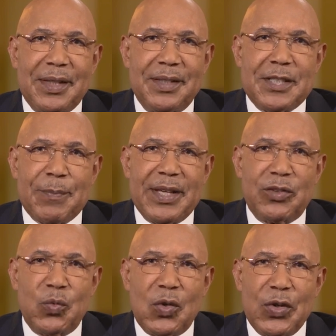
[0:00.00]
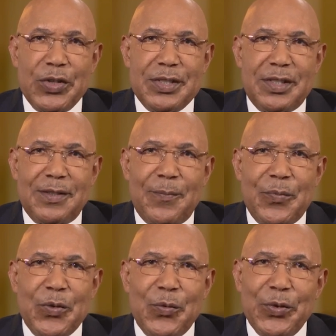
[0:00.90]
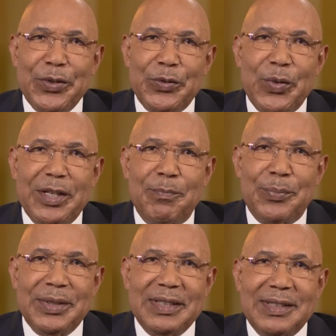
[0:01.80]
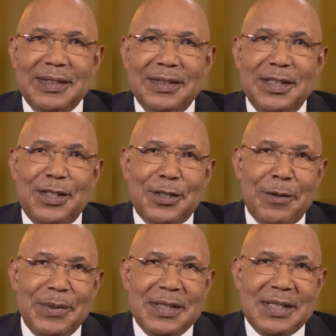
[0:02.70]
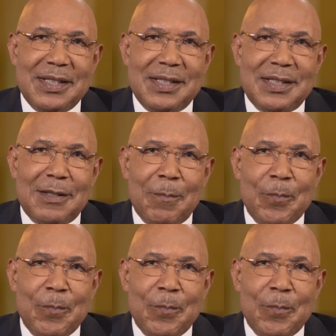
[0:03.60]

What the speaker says: despite wars, worldwide political disturbances,